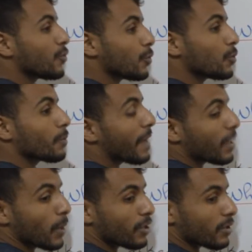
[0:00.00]
do to make
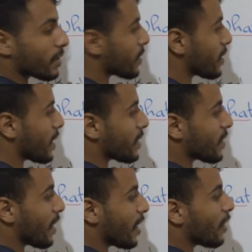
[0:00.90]
questions. It's
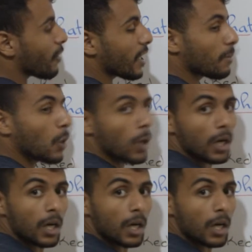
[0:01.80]
not here anymore.